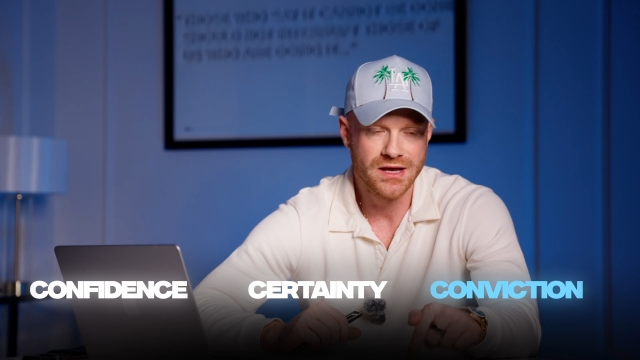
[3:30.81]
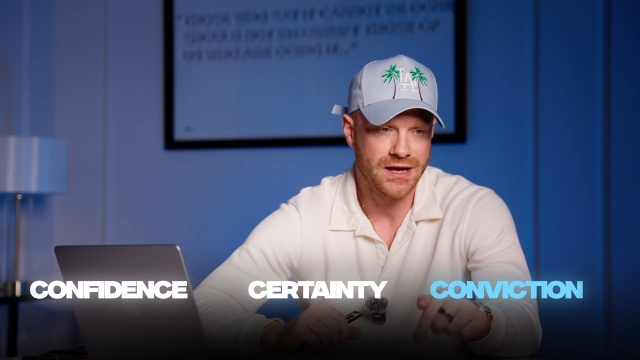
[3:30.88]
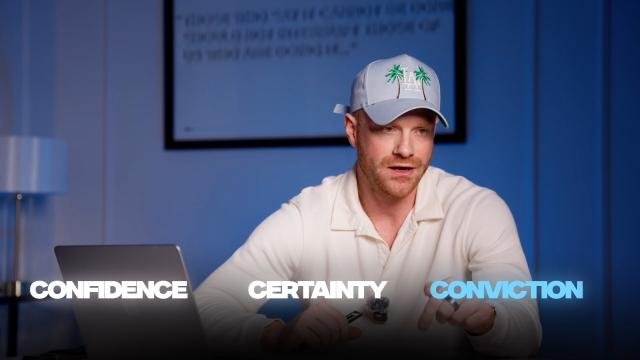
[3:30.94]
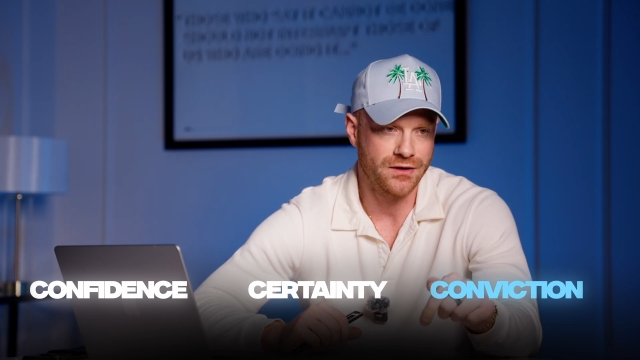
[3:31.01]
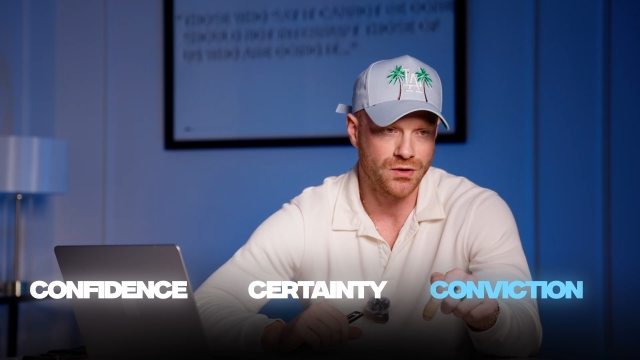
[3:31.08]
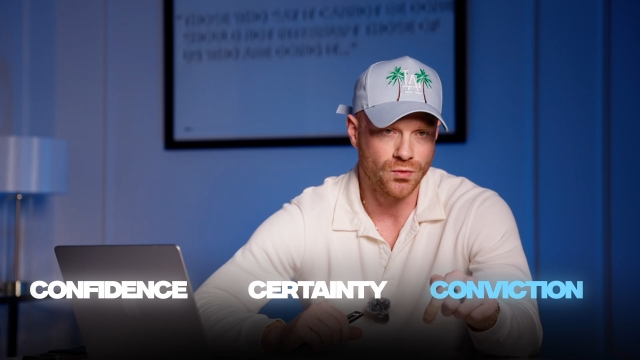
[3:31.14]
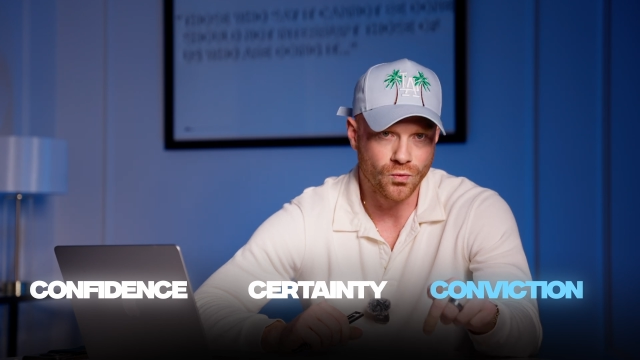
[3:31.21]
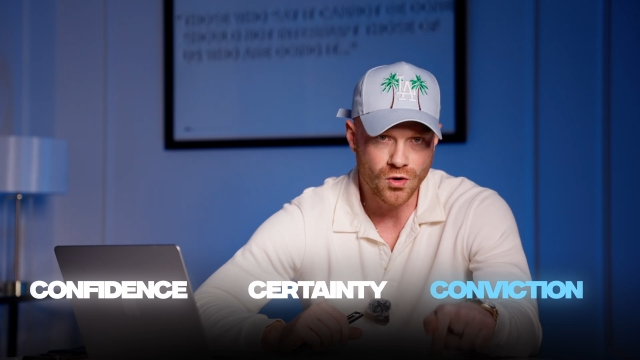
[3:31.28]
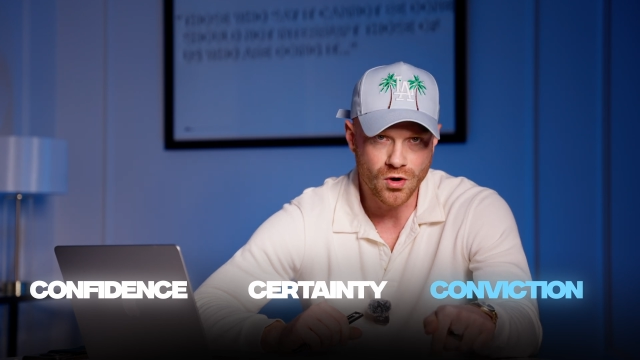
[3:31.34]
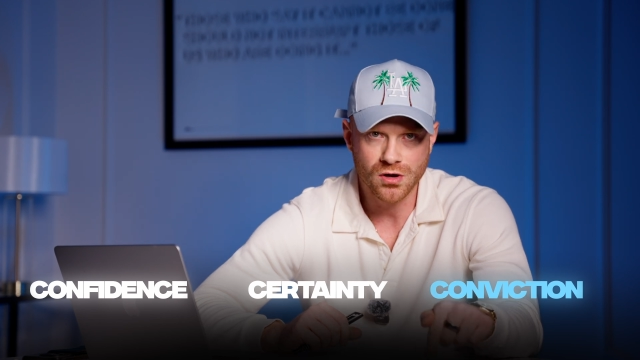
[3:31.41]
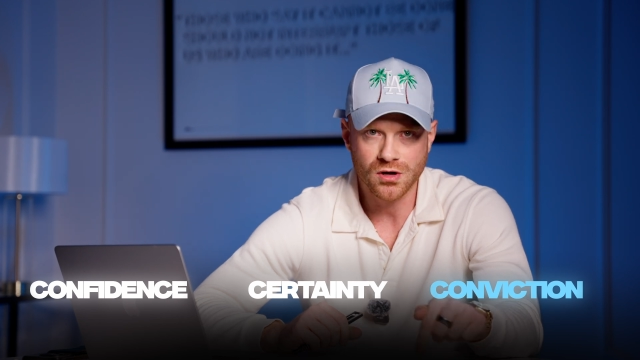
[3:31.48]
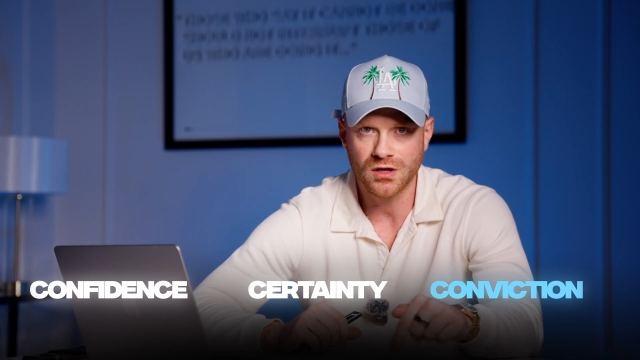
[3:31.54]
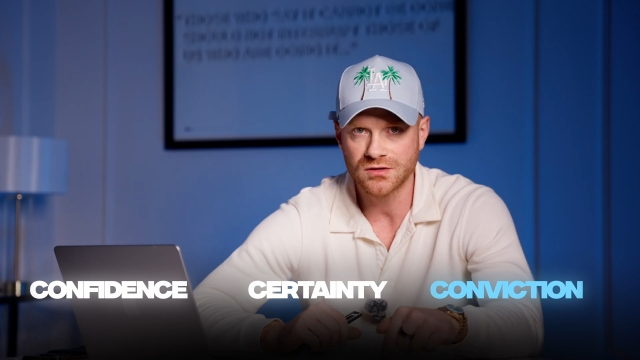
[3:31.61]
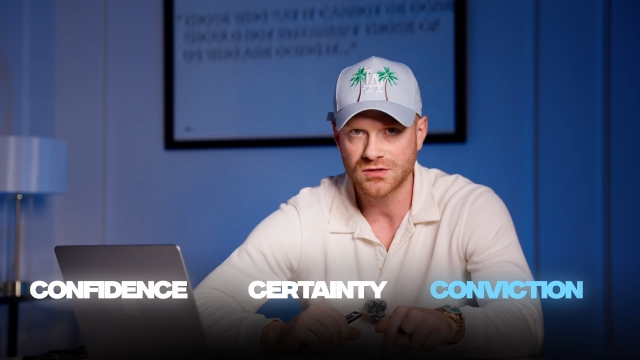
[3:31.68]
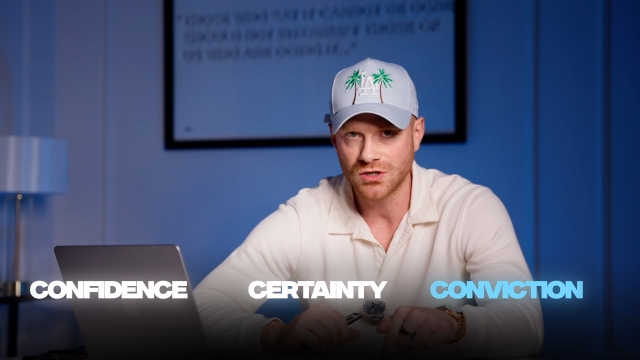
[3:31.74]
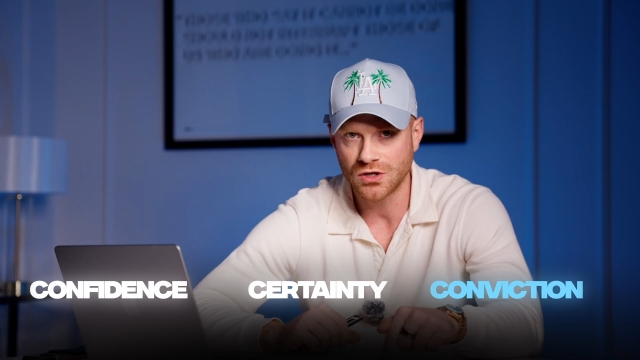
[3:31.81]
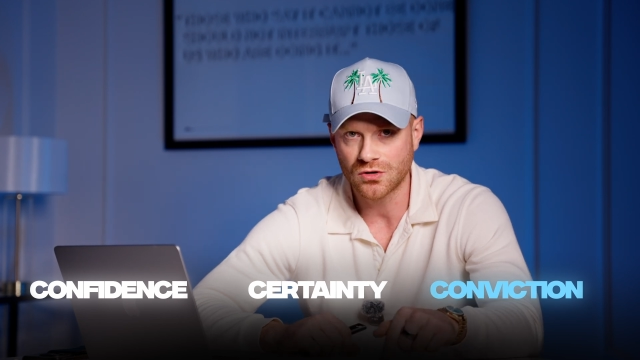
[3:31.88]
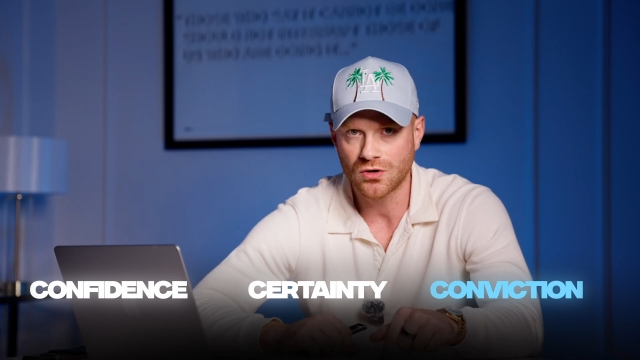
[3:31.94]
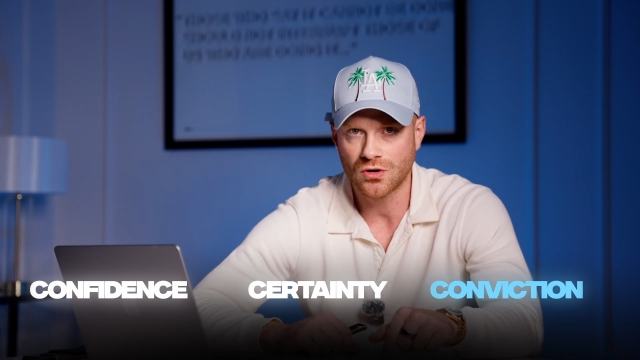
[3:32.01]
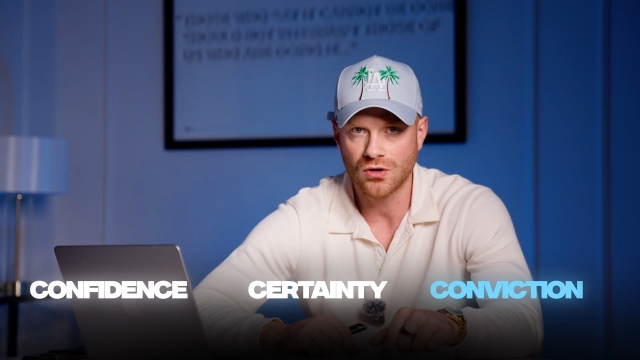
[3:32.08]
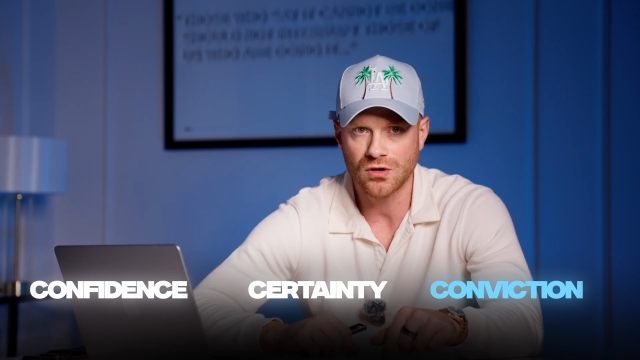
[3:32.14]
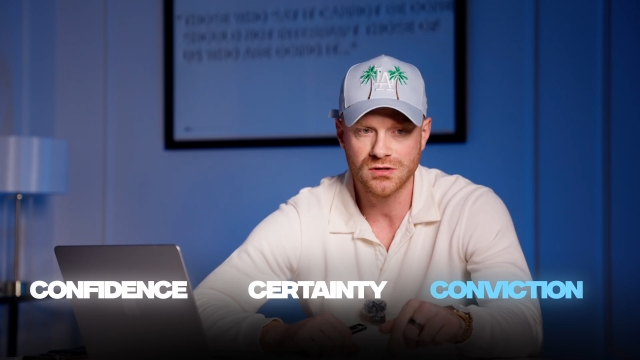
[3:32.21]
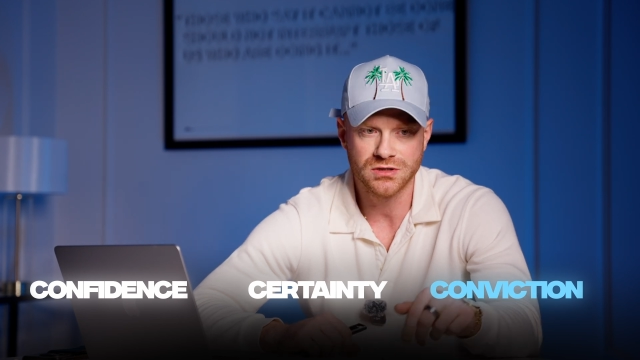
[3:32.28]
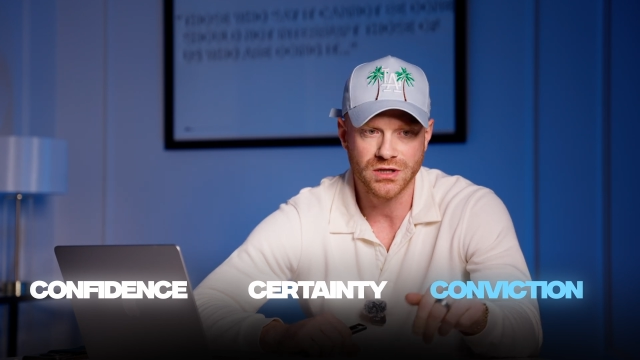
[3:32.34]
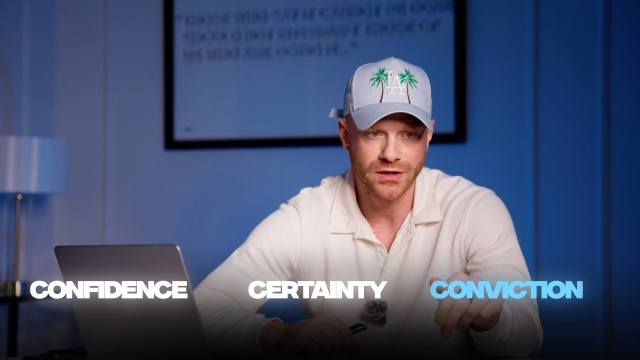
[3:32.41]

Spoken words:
how you walk onto your calls,